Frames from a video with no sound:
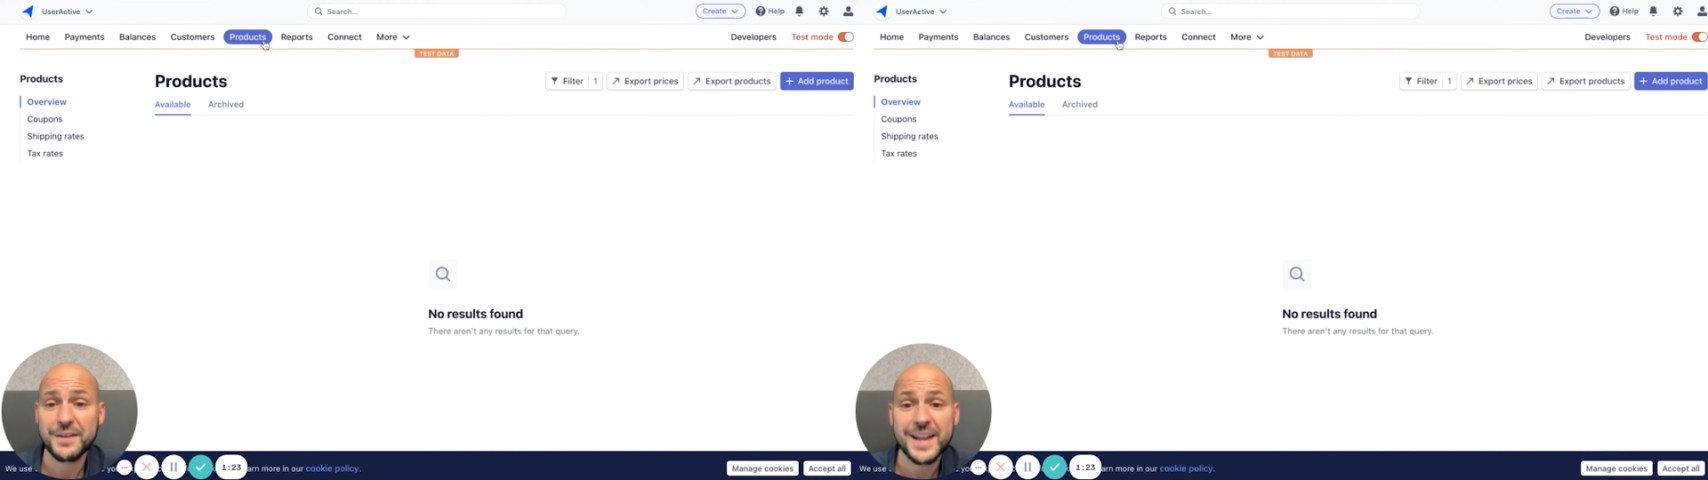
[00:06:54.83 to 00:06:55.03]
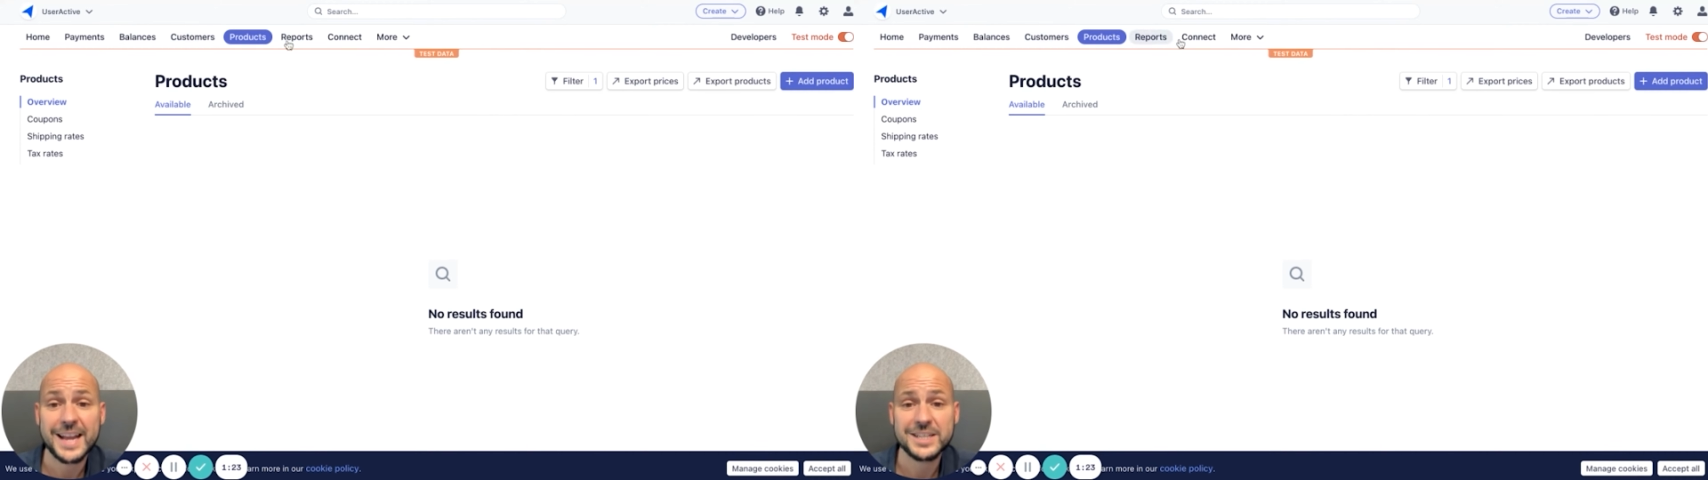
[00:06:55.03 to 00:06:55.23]

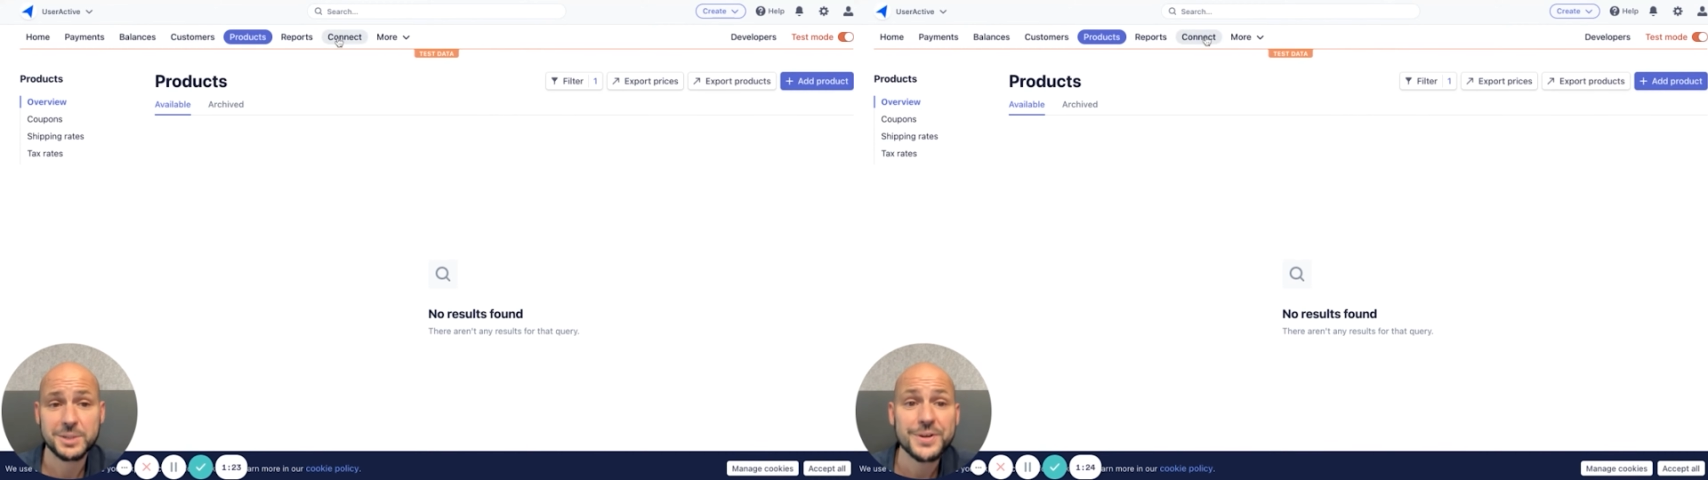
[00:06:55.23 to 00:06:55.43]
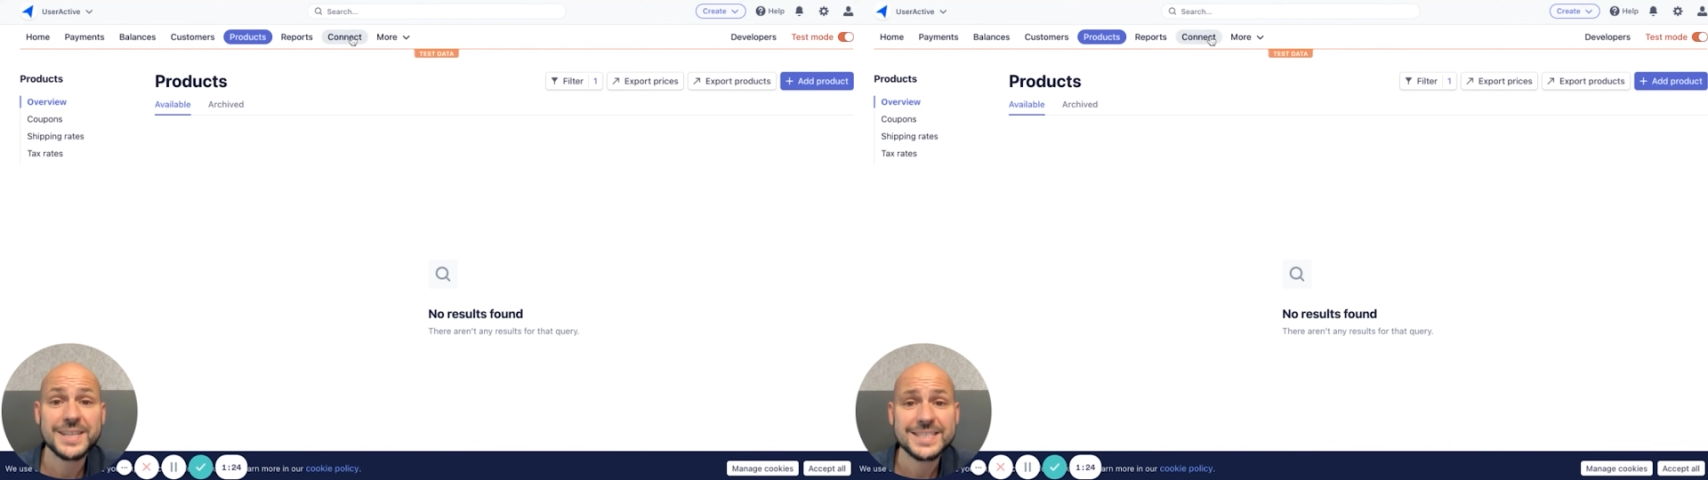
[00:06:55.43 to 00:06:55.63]

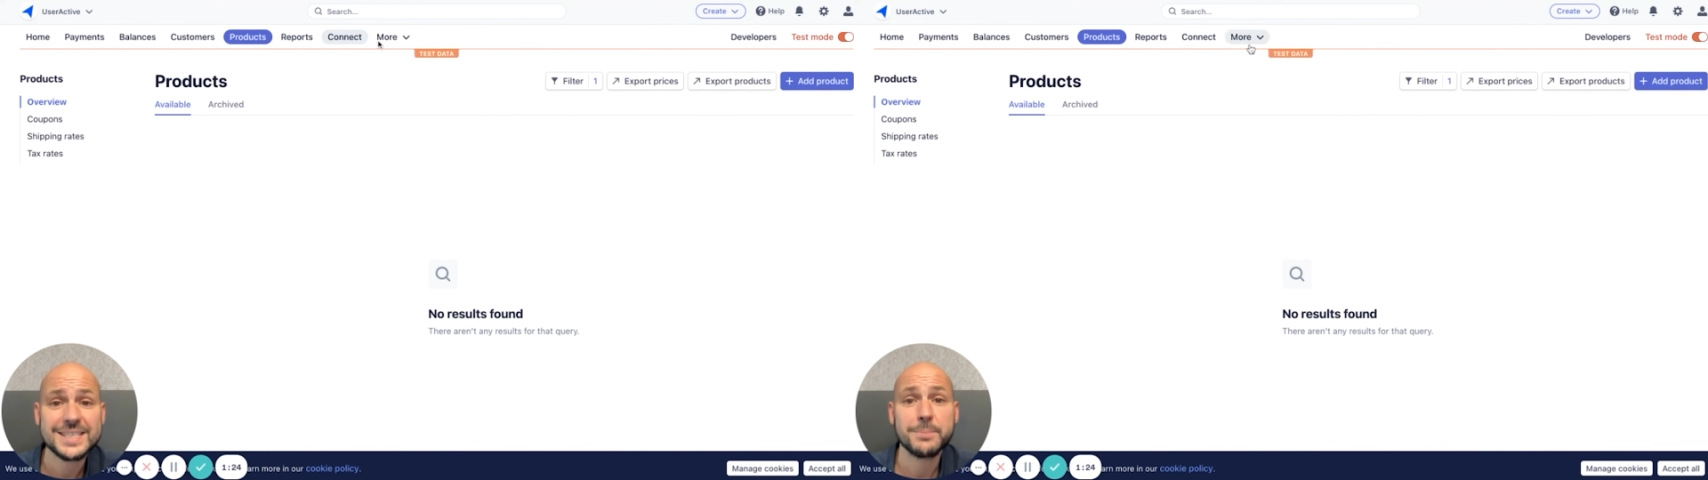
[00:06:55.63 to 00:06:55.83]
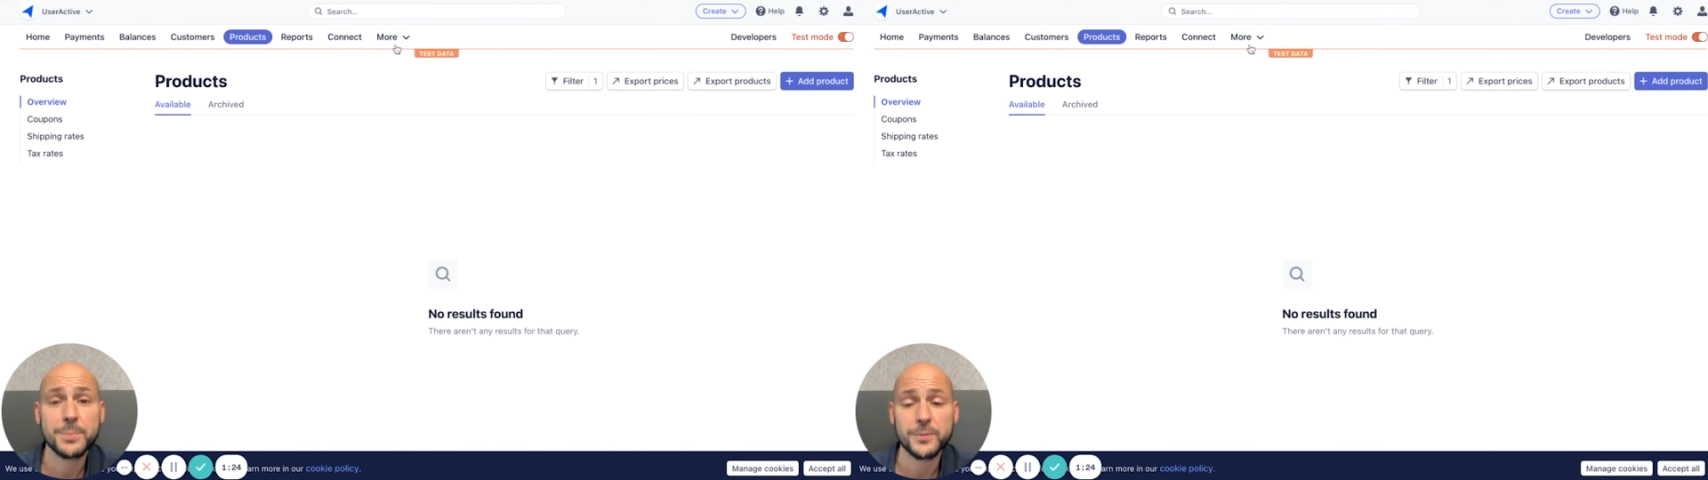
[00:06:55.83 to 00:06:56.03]
navigation pretty
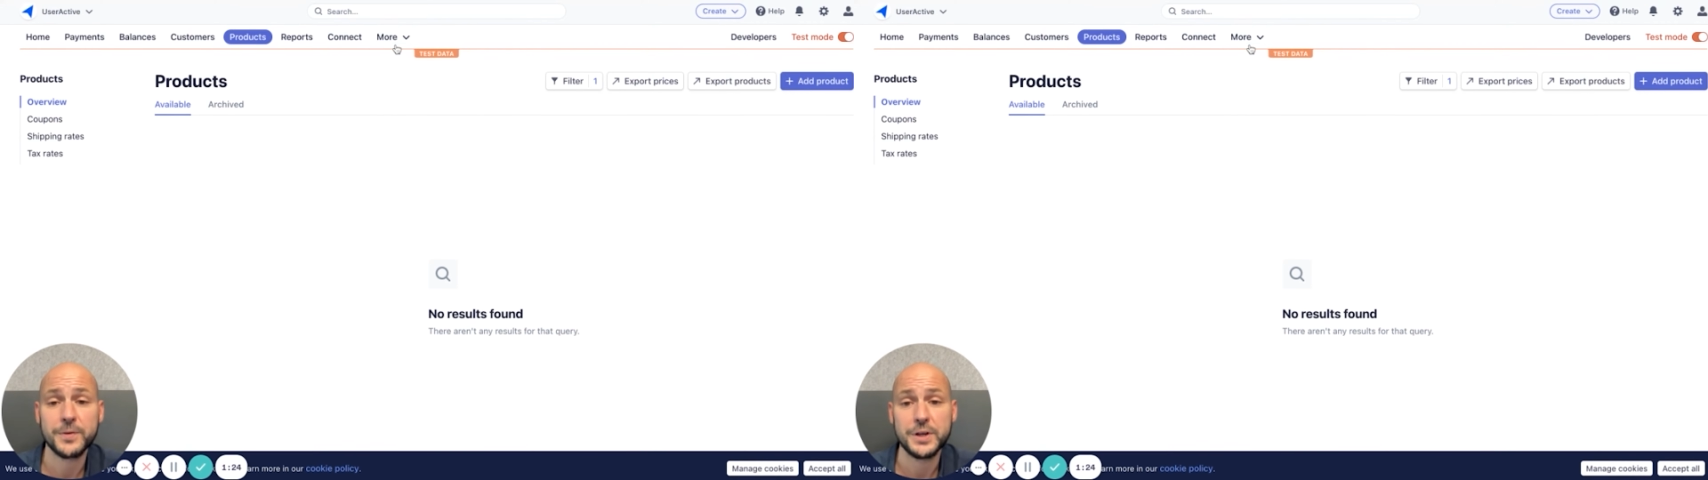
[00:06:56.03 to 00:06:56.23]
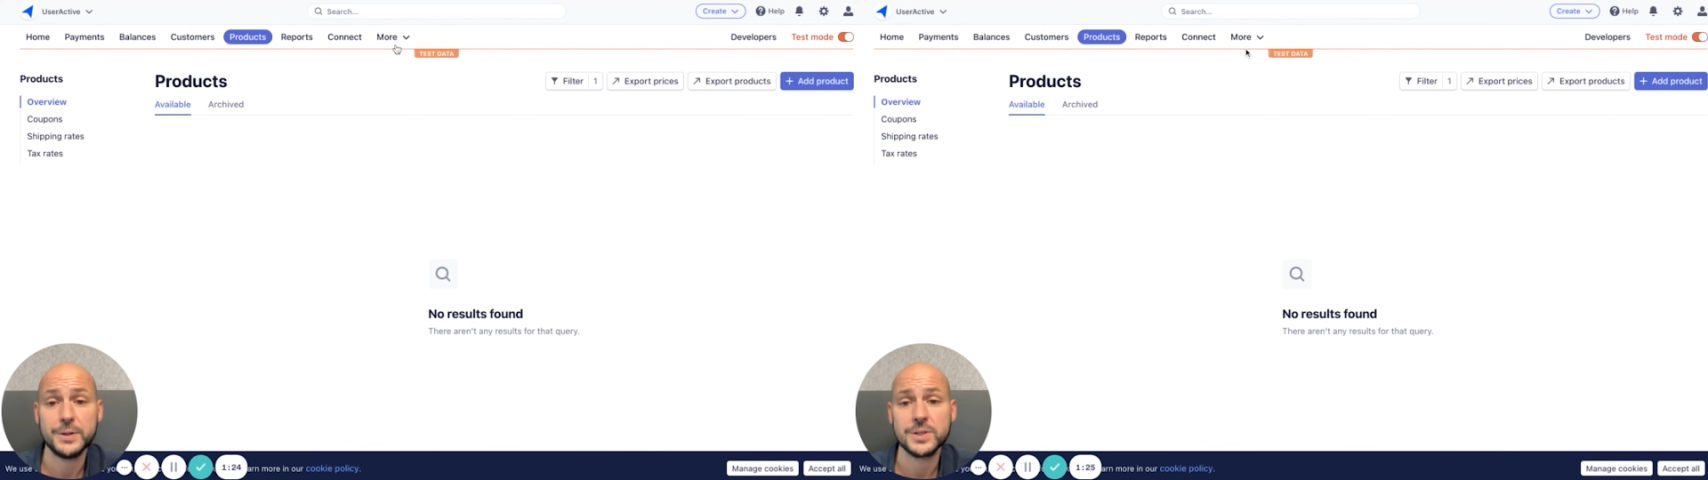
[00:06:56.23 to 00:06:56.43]
simple
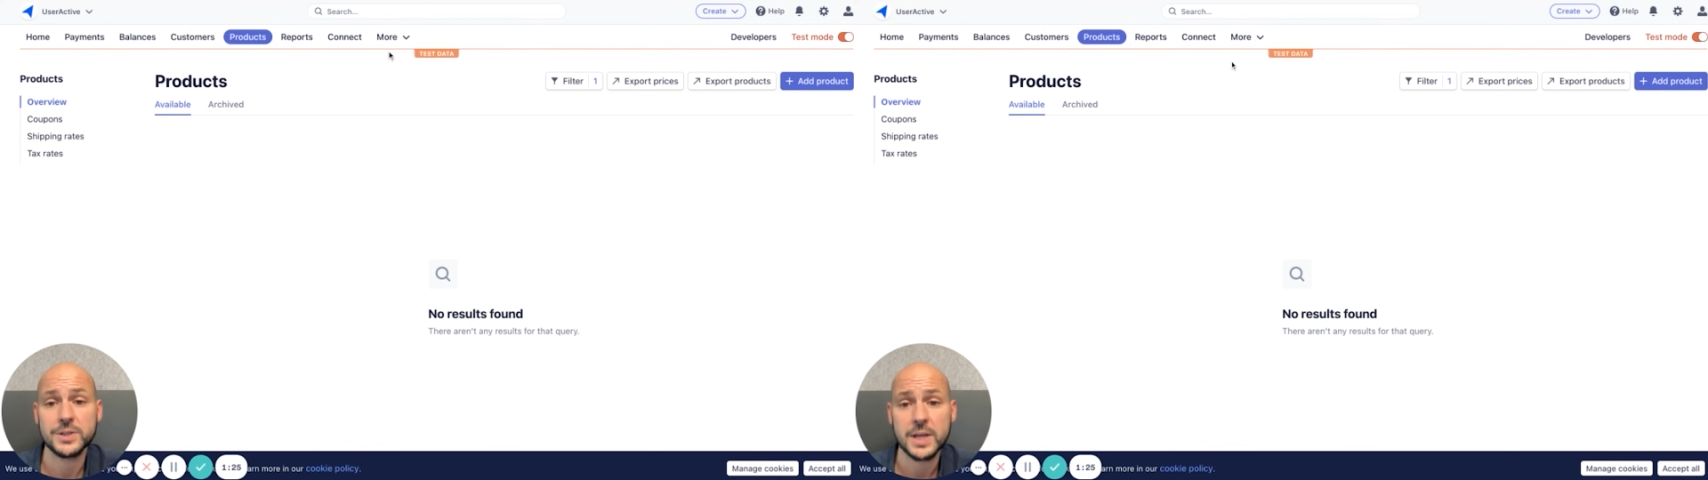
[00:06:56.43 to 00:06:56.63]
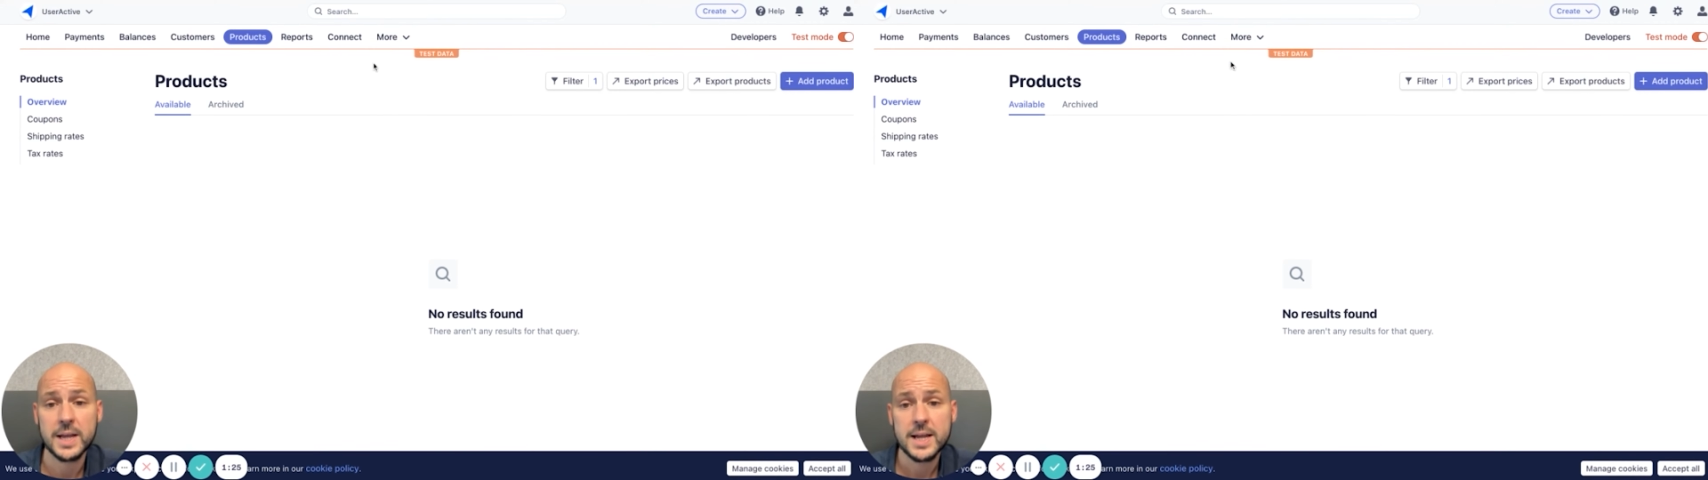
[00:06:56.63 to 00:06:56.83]
for
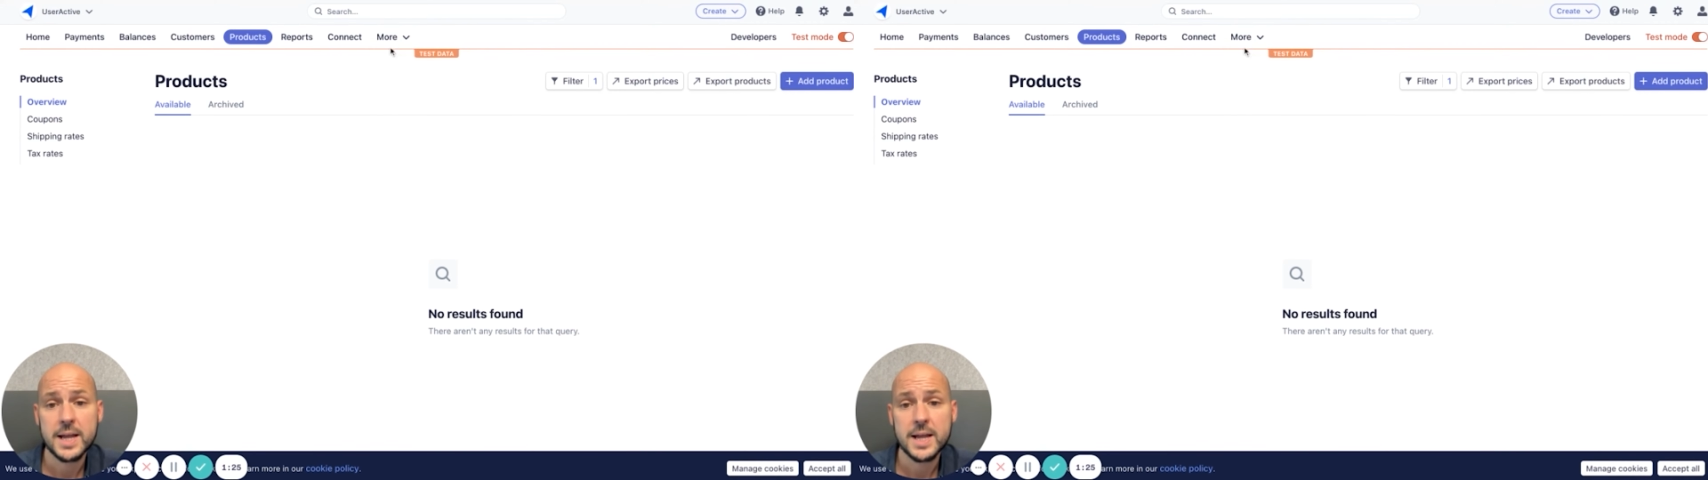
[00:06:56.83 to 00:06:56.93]
users.